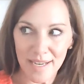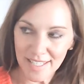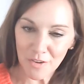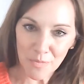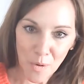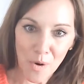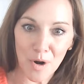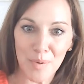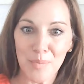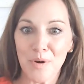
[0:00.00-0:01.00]
myself
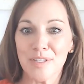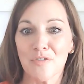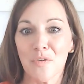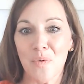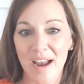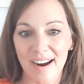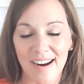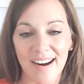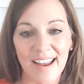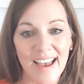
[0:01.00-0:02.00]
more, be more
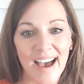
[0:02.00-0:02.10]
self-aware,